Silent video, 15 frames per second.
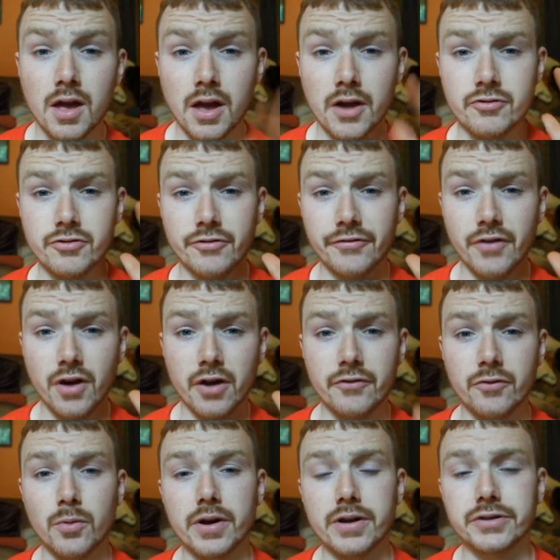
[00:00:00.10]
Here are
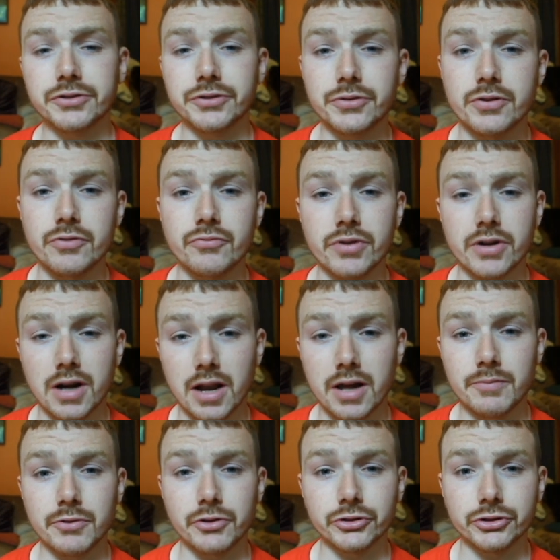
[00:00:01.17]
5 ways you can
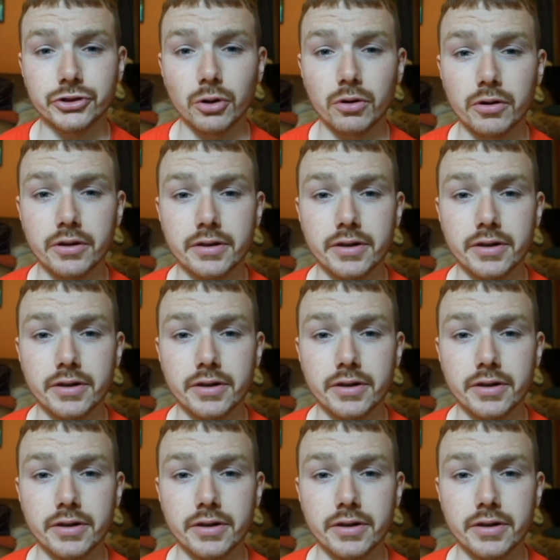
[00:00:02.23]
reclaim your stolen